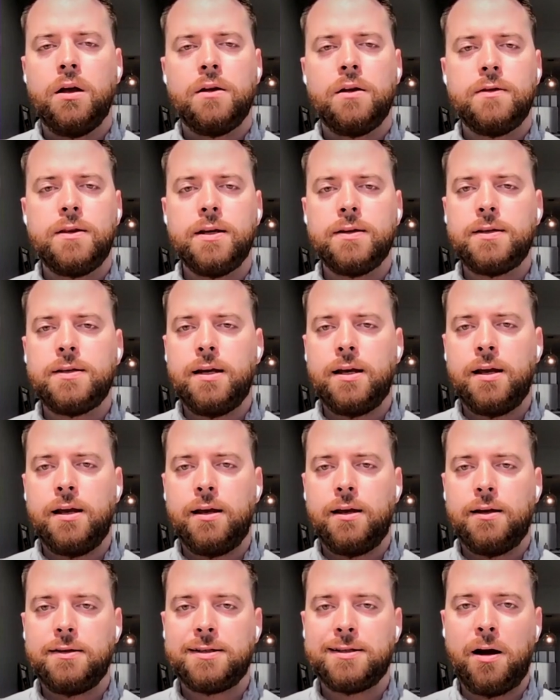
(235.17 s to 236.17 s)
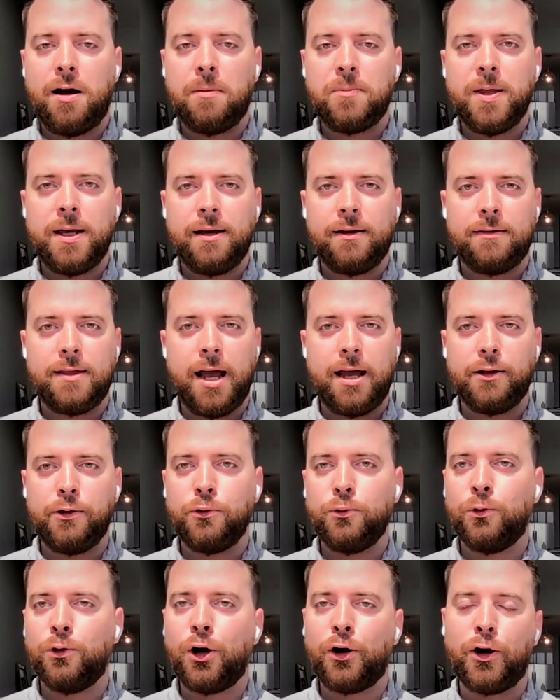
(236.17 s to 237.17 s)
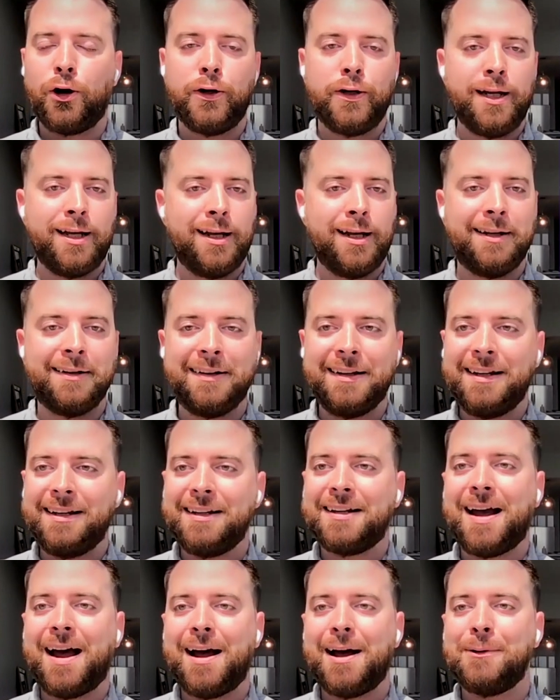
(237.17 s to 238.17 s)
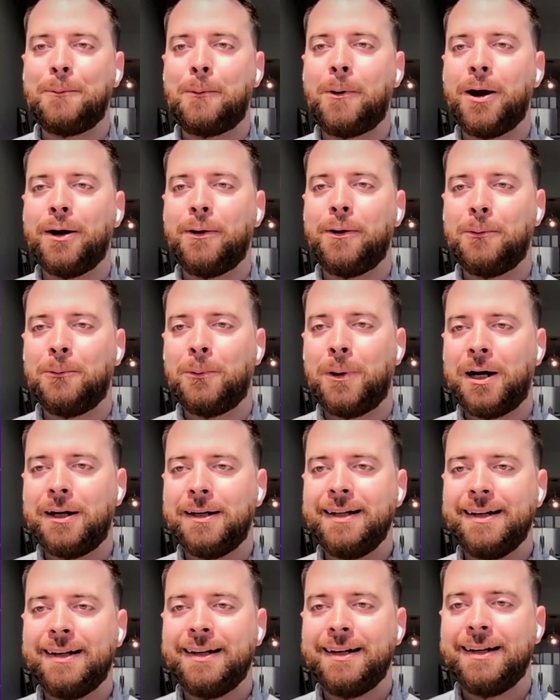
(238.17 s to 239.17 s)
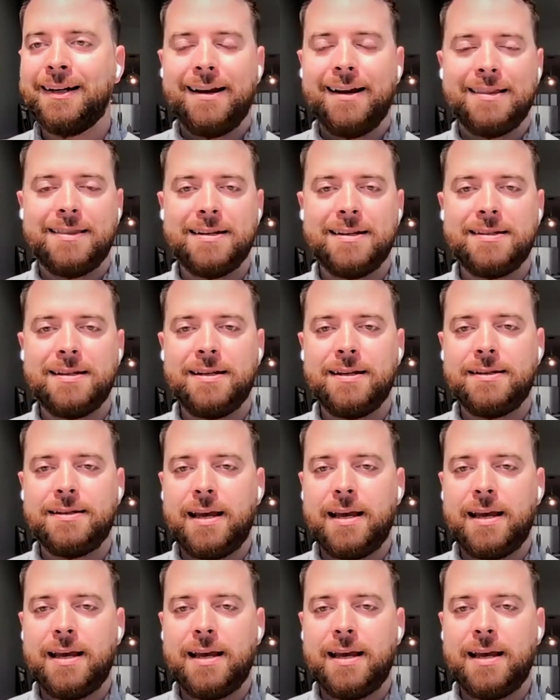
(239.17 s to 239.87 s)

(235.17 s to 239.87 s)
This is something that you learn in Econ 101. This is